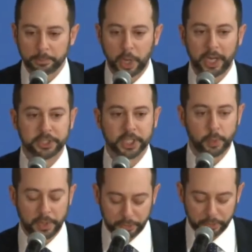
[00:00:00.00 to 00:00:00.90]

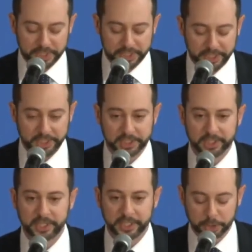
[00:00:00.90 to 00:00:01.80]
project with three
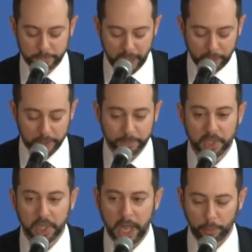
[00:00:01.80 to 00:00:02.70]
C's, the Intermarium,
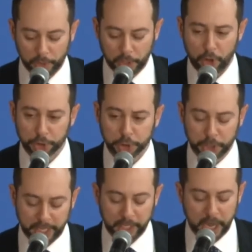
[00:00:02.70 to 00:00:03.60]
and where culture
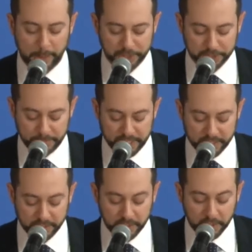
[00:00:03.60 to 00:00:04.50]
and economics
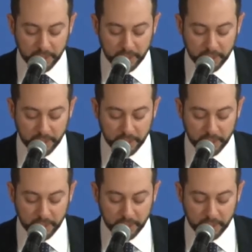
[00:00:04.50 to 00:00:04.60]
meet.